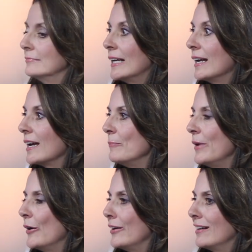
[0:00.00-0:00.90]
and I got
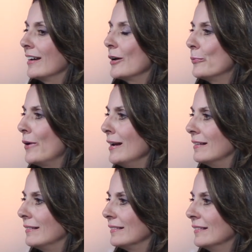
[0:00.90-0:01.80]
married, and I got
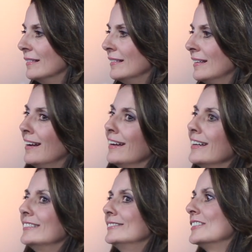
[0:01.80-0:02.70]
pregnant, and I
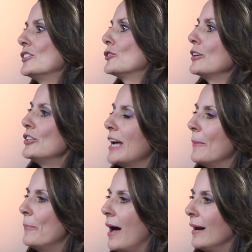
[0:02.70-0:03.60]
got a stretched
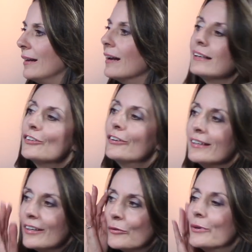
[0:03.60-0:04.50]
out body, and I
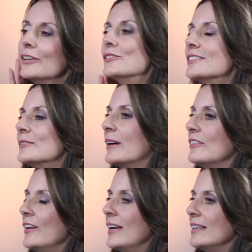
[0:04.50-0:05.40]
started to get wrinkles in my
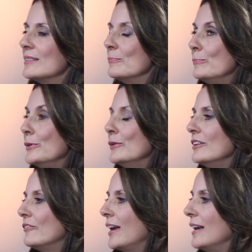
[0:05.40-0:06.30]
face.
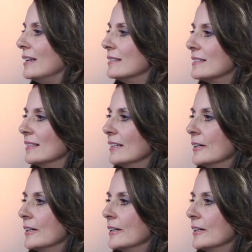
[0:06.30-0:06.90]
Beauty fades.